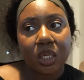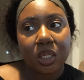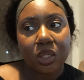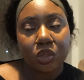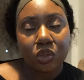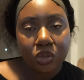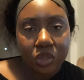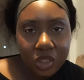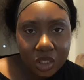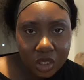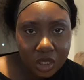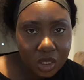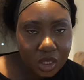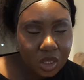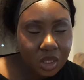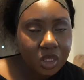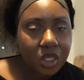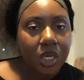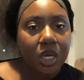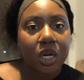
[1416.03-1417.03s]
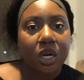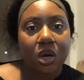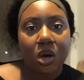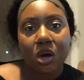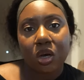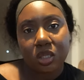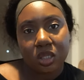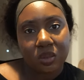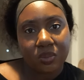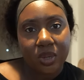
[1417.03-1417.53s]
you just could have
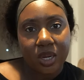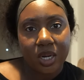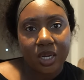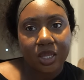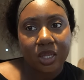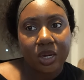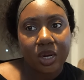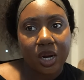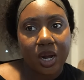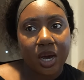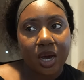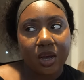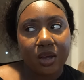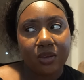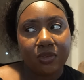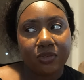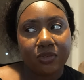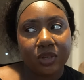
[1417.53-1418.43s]
cost somebody their life